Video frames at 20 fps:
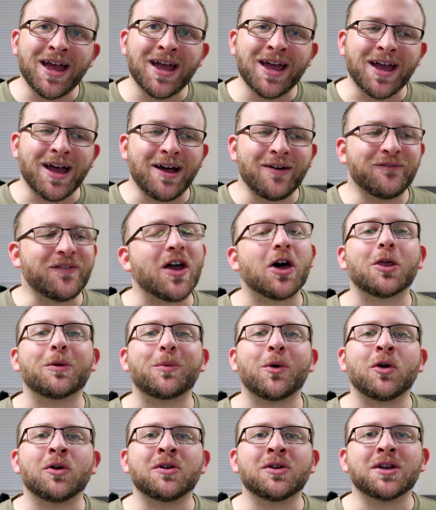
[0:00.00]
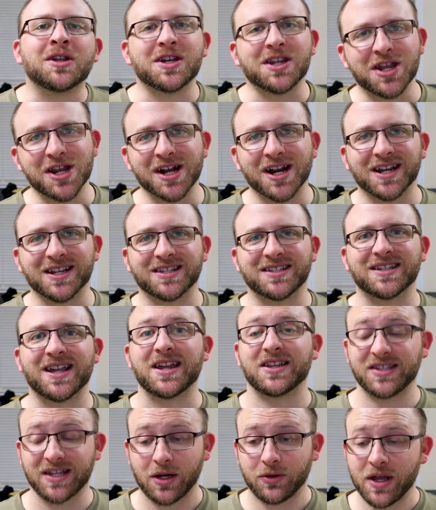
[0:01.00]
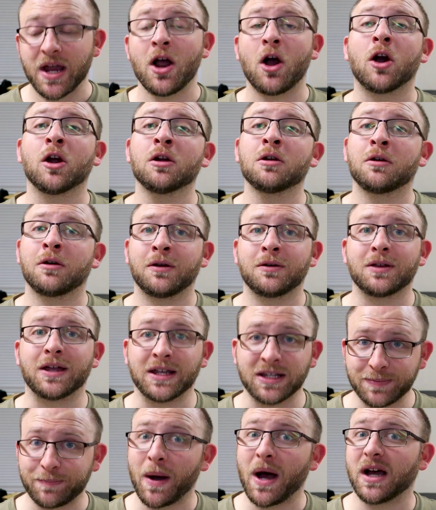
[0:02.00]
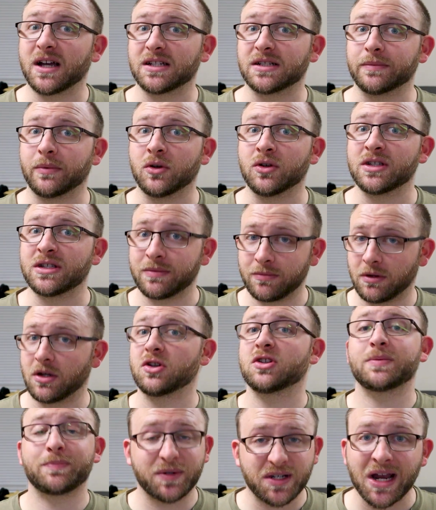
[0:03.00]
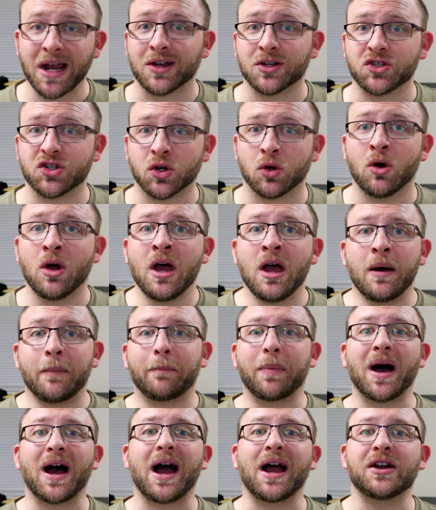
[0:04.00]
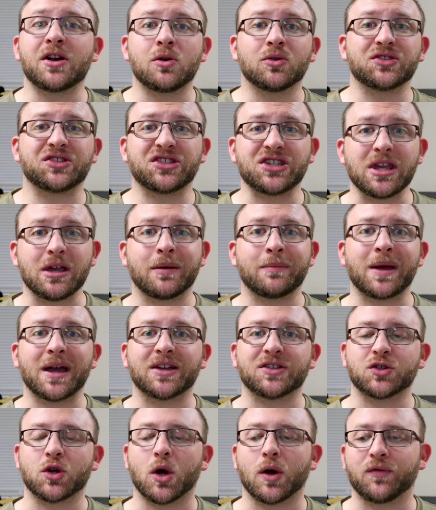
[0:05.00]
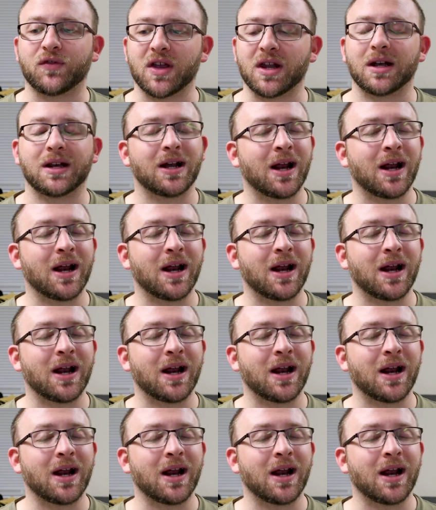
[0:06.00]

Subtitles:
that available in the United States. Now they are, it's possible, there's potential, but I don't see them as often.